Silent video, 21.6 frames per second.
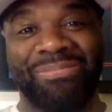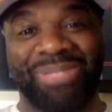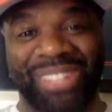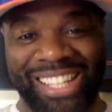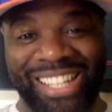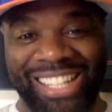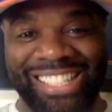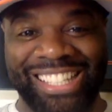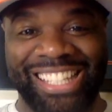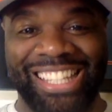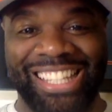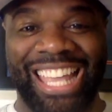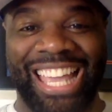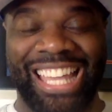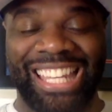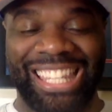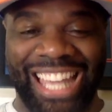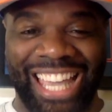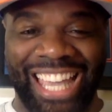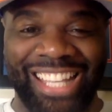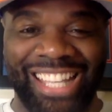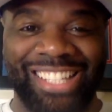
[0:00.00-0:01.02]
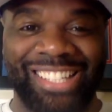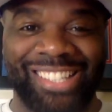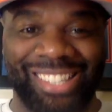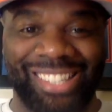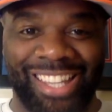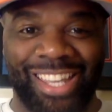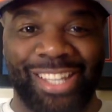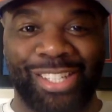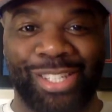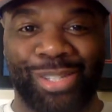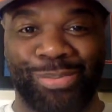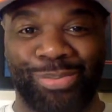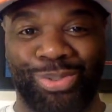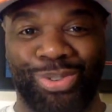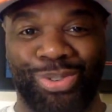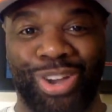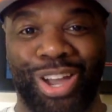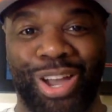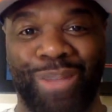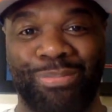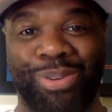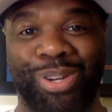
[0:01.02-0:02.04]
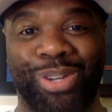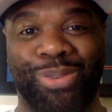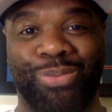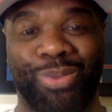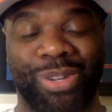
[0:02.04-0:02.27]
Please hit that like, share, subscribe button.